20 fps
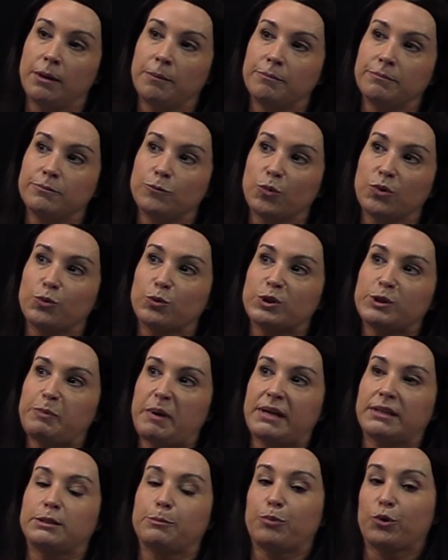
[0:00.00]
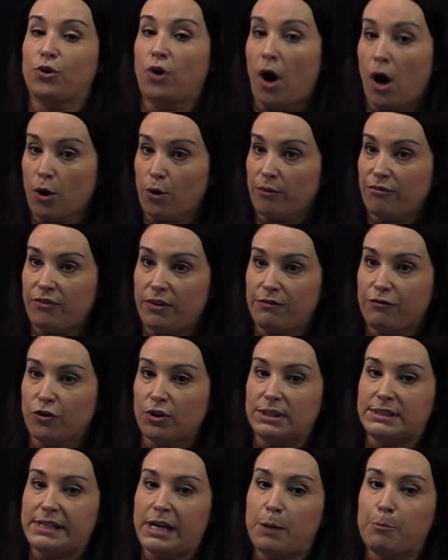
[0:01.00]
with respect to pornography, for
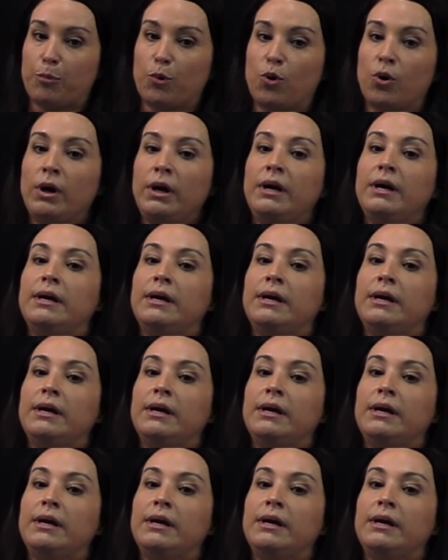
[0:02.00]
example.